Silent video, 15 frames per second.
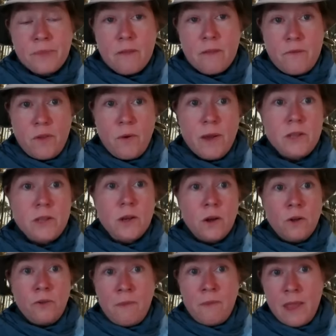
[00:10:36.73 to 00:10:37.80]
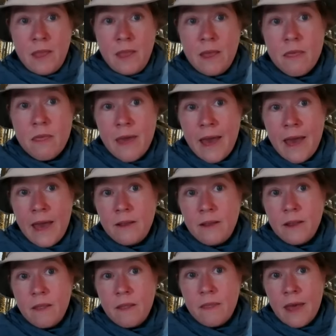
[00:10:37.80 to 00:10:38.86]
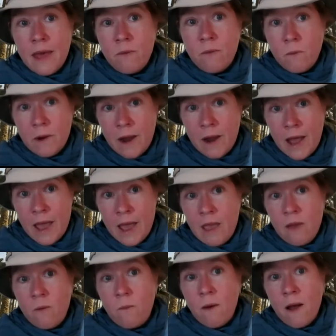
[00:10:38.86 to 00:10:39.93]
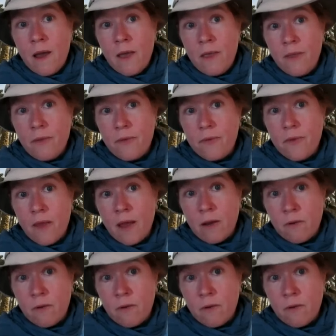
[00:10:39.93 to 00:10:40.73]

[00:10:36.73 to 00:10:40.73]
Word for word: if you had told me that that when I was uh,